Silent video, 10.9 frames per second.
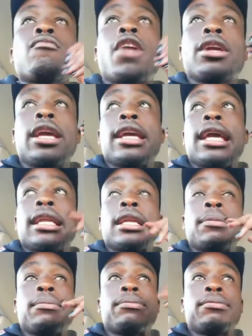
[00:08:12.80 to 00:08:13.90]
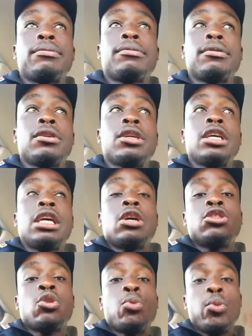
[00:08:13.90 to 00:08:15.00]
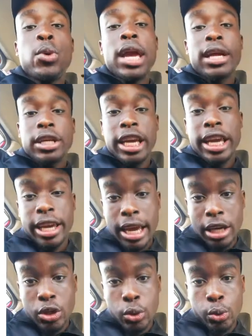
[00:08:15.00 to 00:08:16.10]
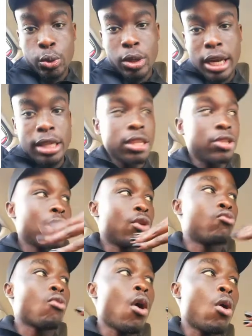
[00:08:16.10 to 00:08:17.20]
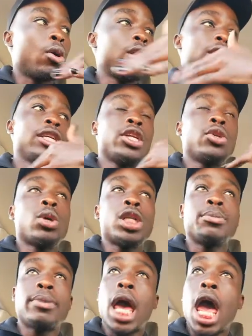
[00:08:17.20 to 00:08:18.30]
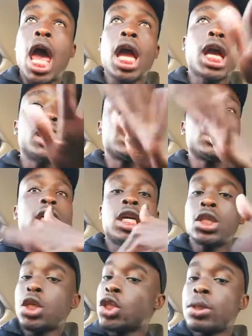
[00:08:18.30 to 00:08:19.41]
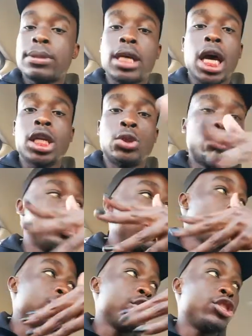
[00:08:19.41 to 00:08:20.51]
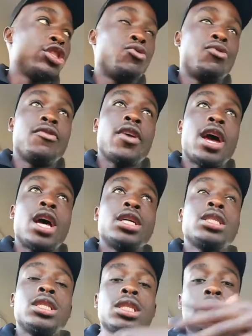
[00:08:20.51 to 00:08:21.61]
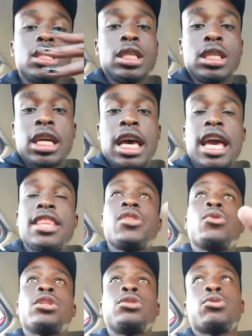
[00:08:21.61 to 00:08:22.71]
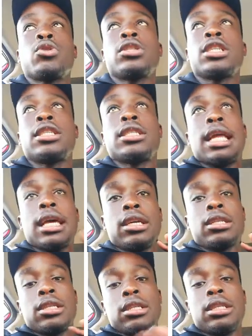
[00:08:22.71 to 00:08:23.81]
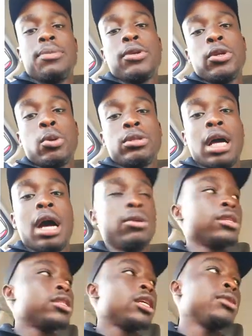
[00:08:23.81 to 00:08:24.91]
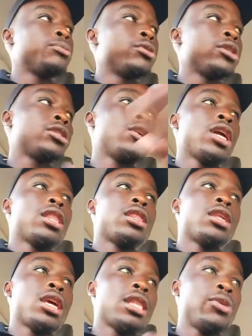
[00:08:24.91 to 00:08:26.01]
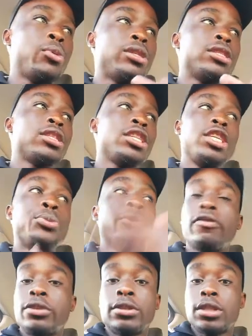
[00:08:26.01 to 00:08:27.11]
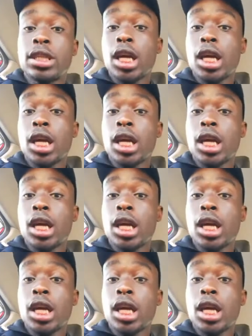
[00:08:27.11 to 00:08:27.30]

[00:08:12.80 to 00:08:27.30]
Okay, end up. So we had he had to let the truck roll, and then he rolled back, and then gets all the side, do the reverse, and then you had to, cause it's like a steep, it goes down, and then he put it to gear three, and then he moved